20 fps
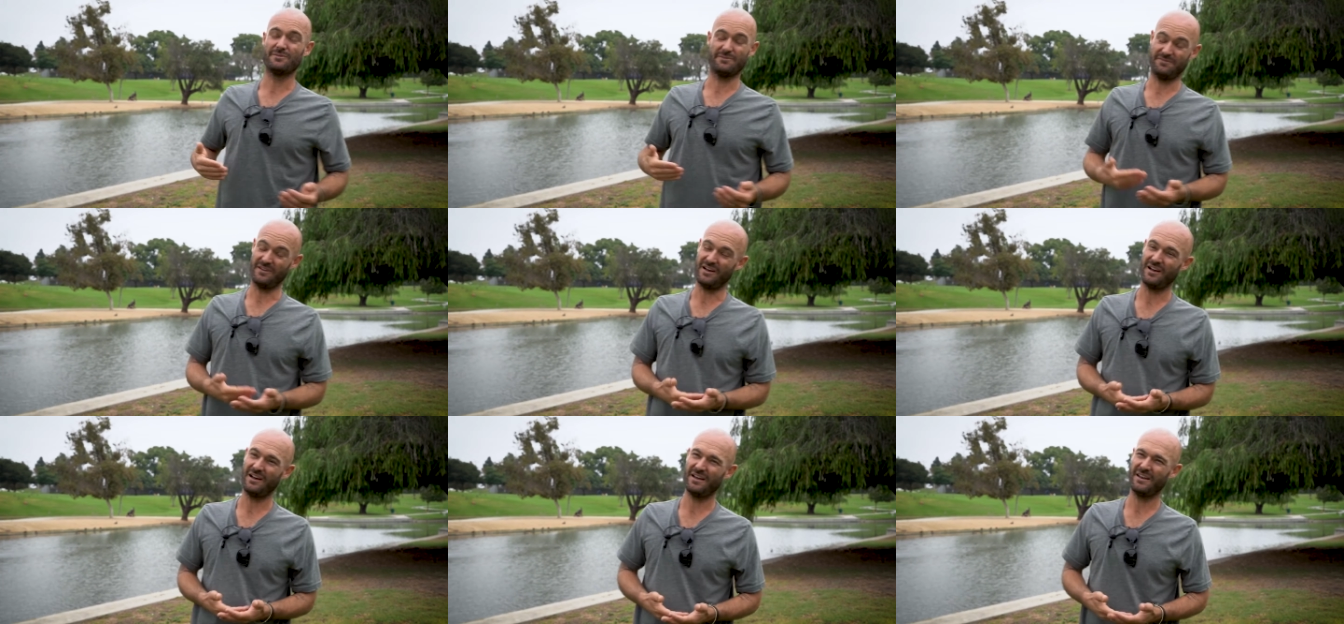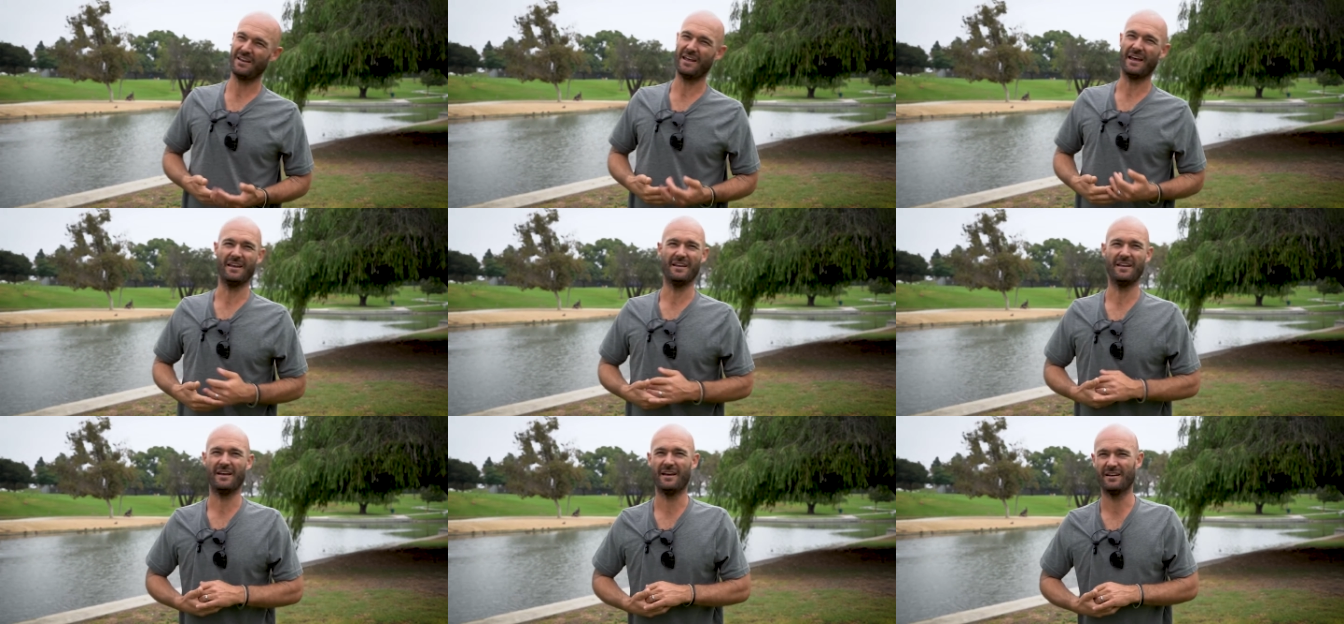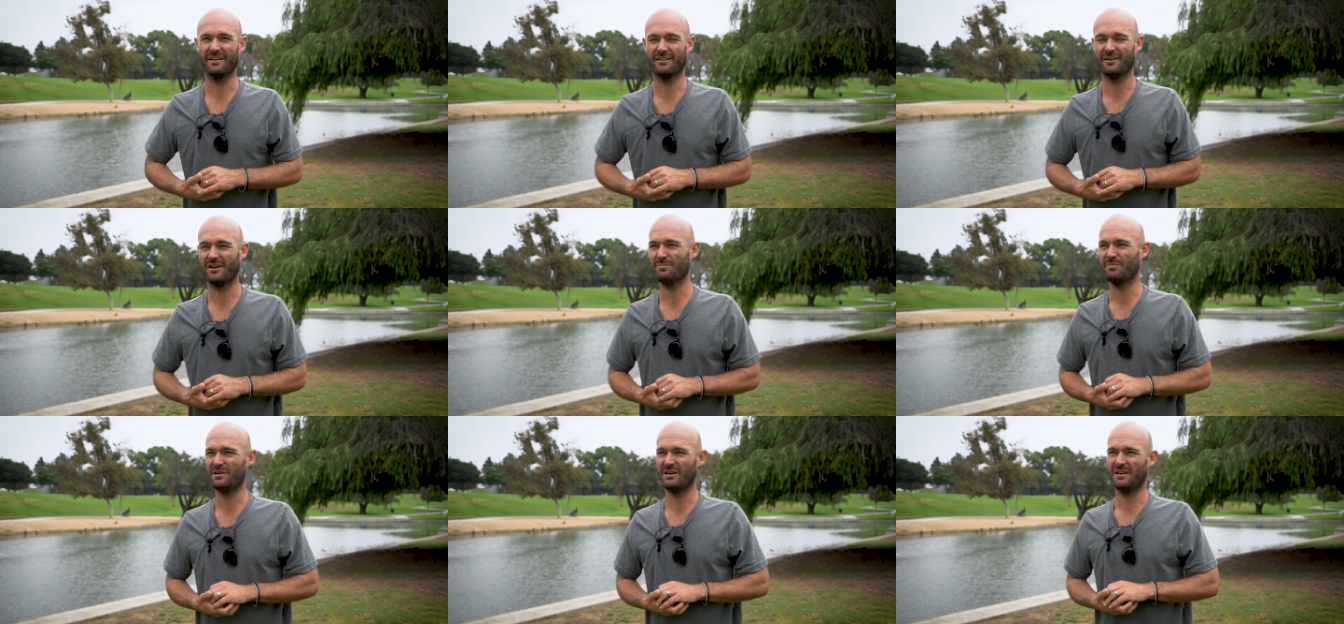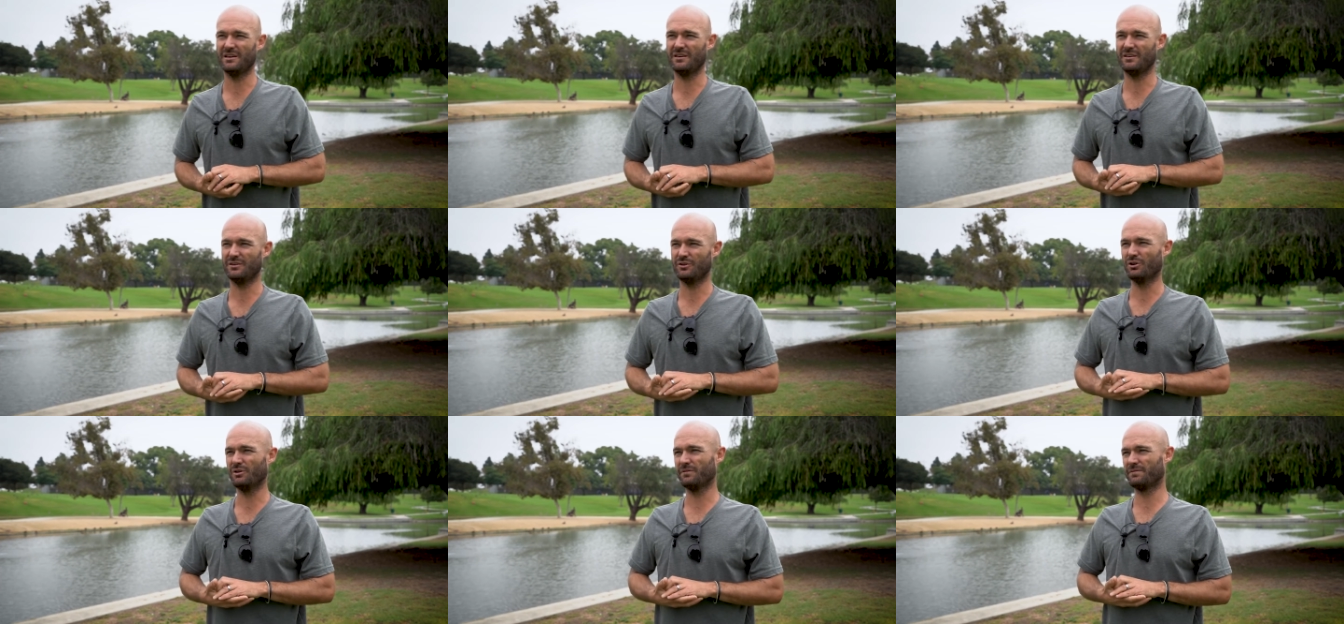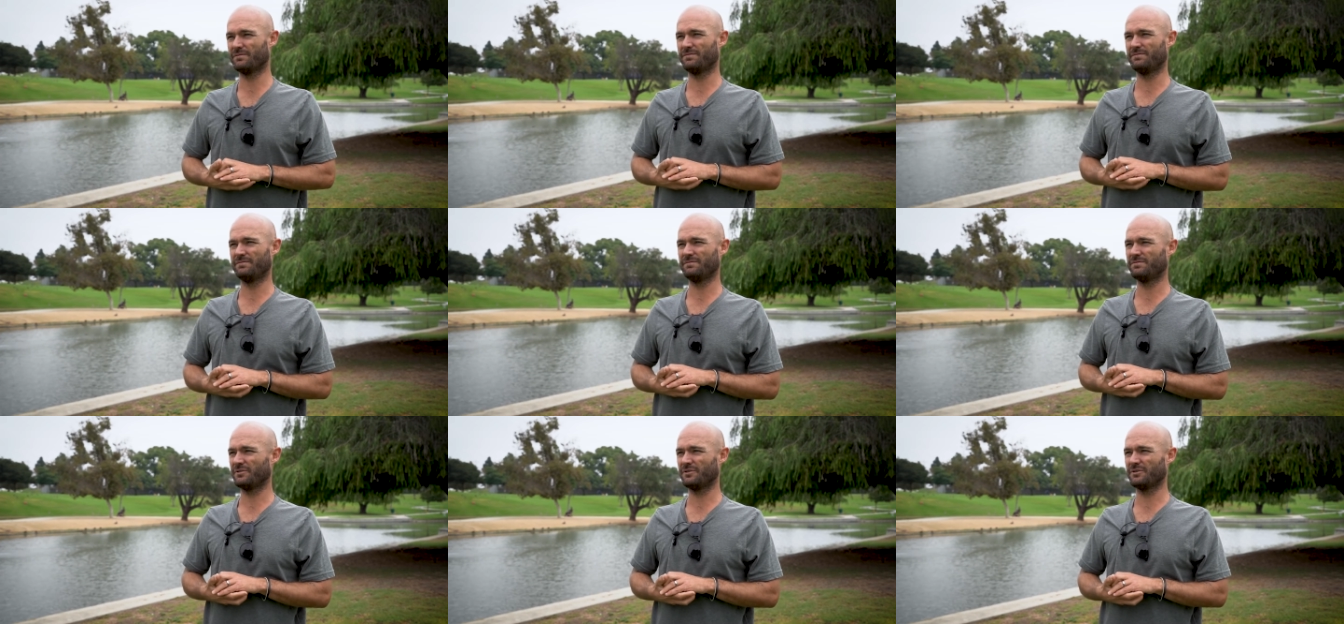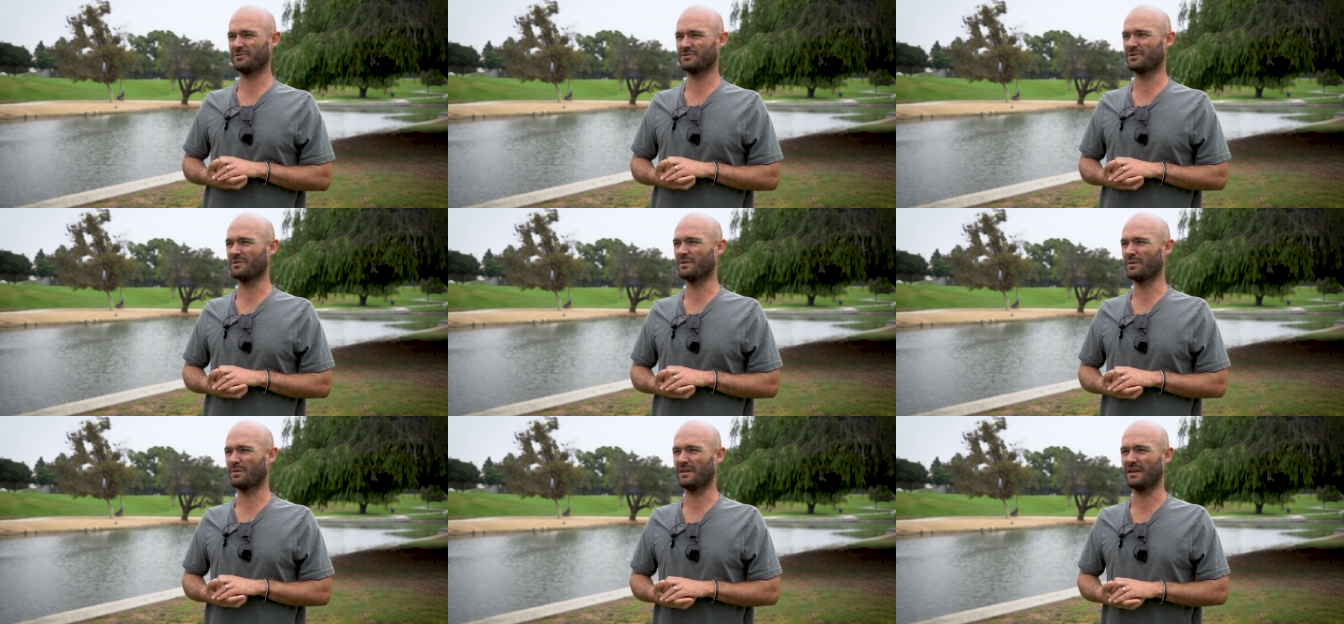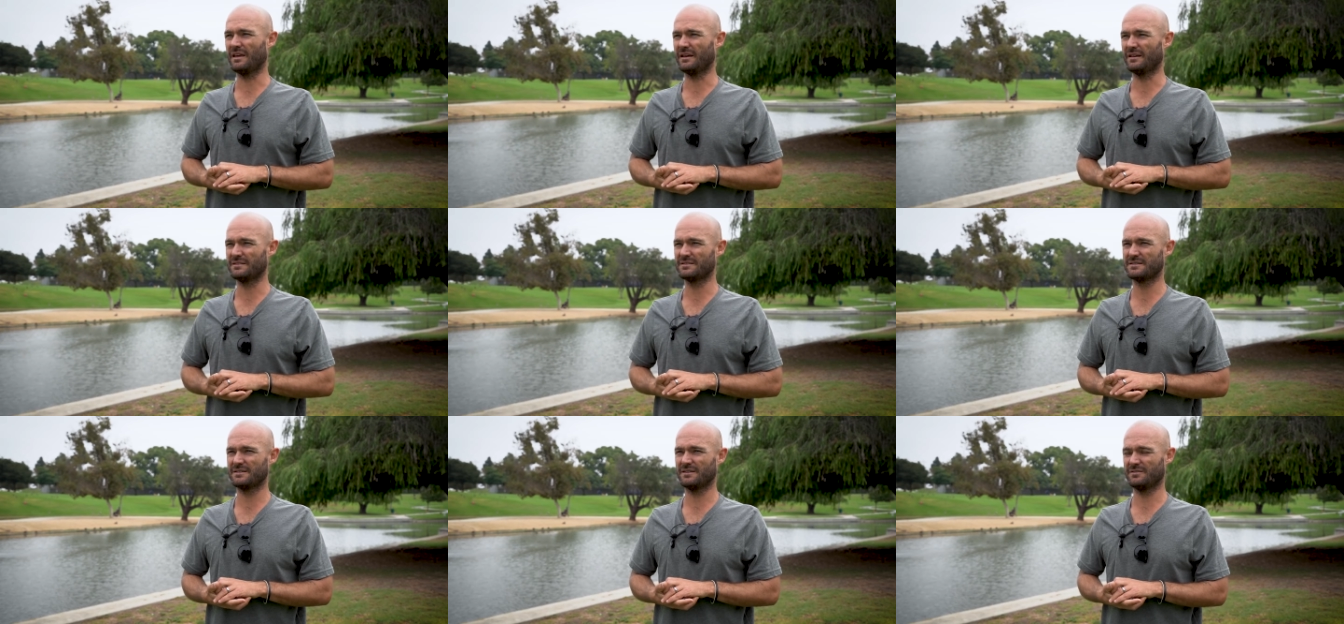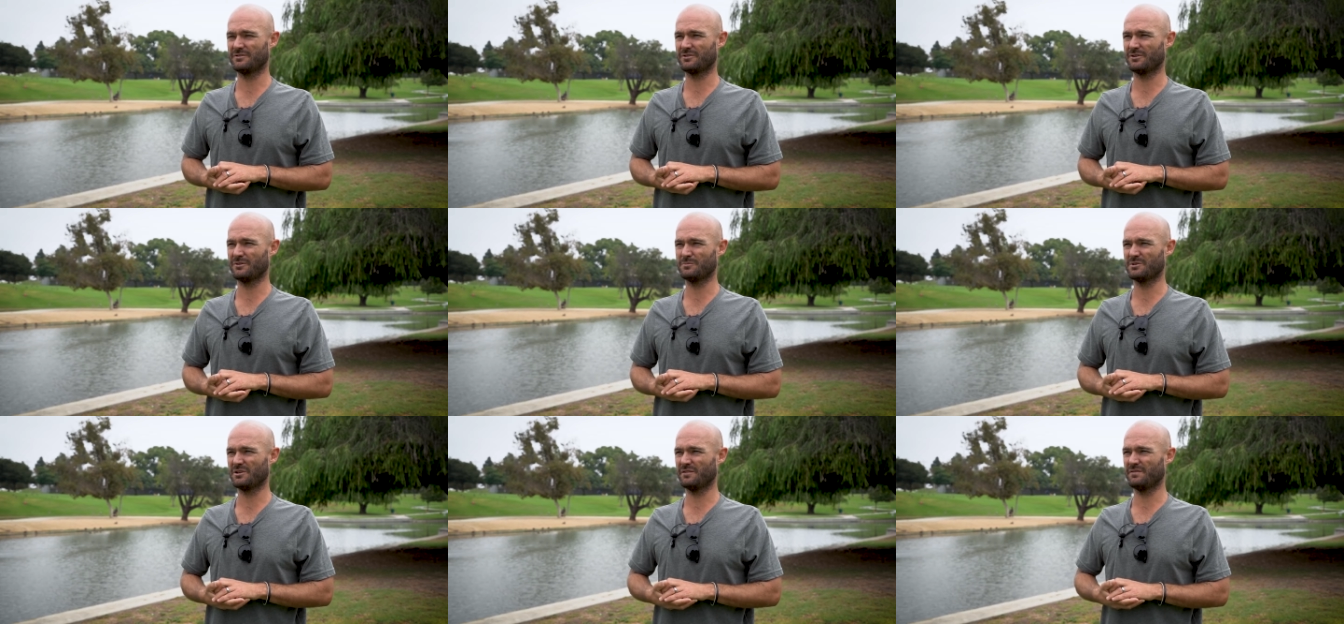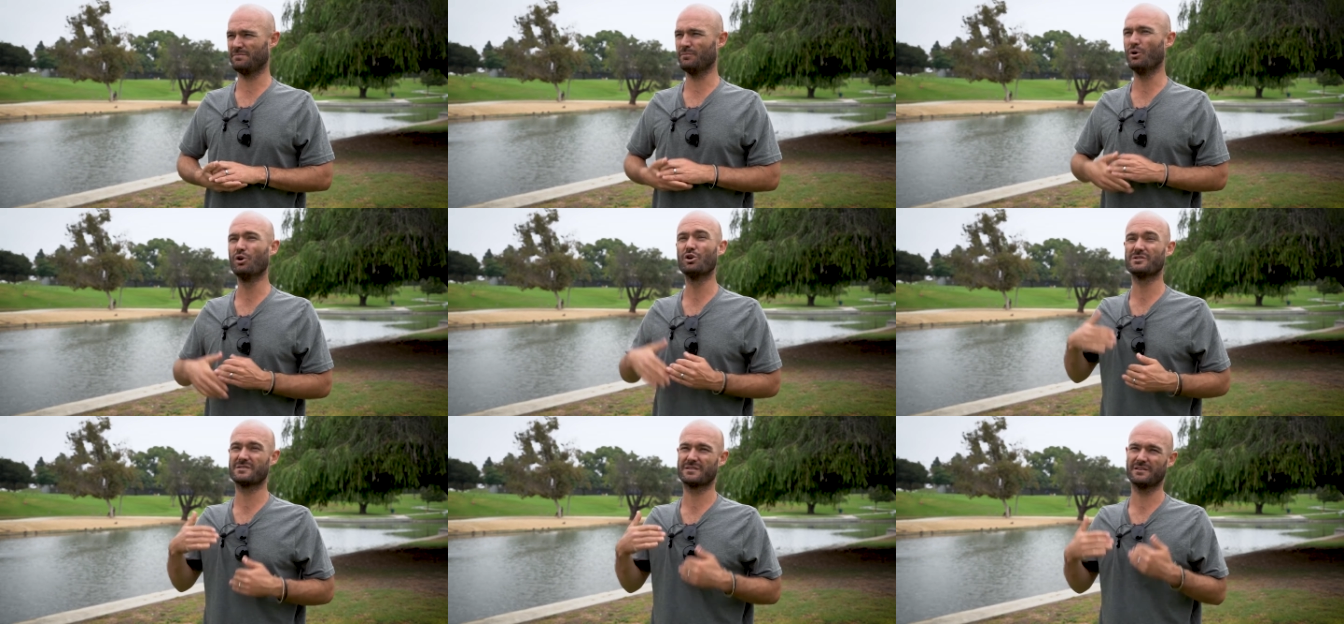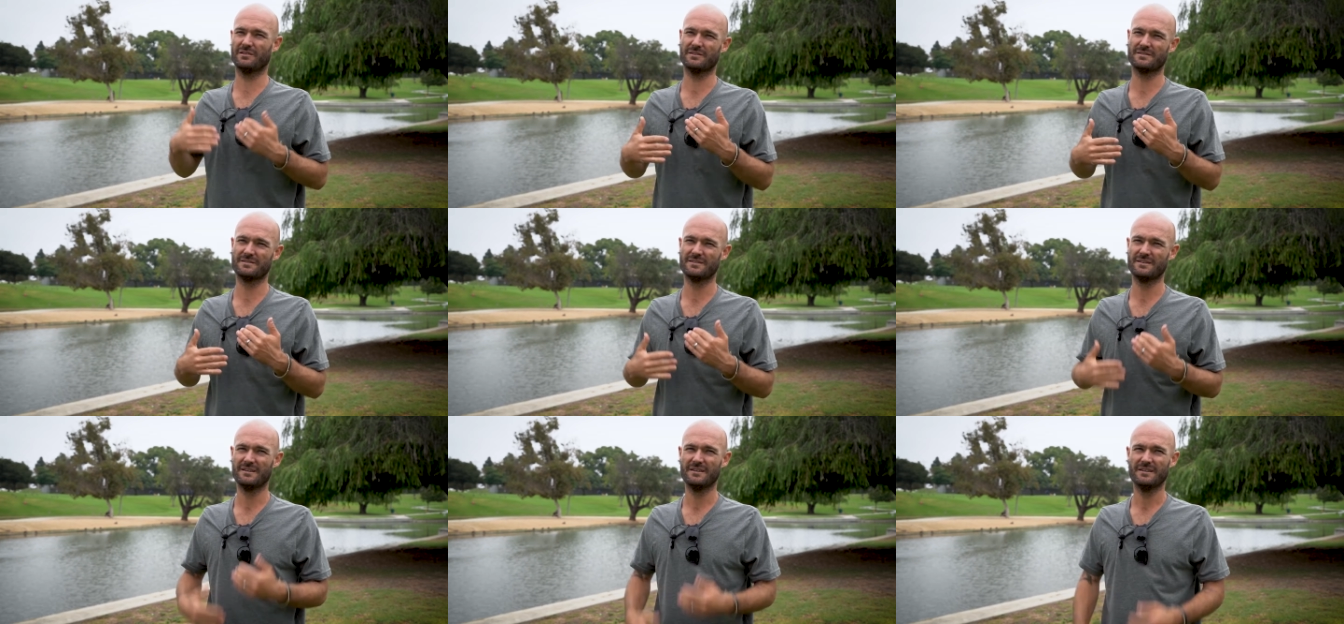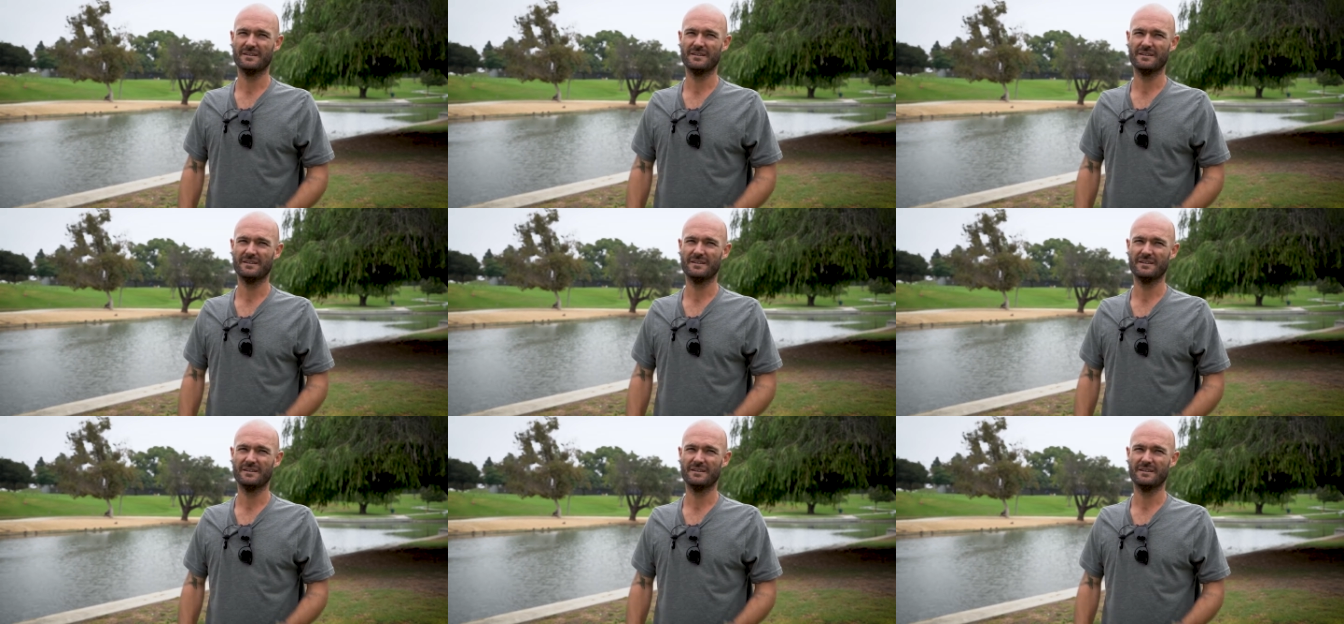fun and can be good for certain things in terms of motor skills.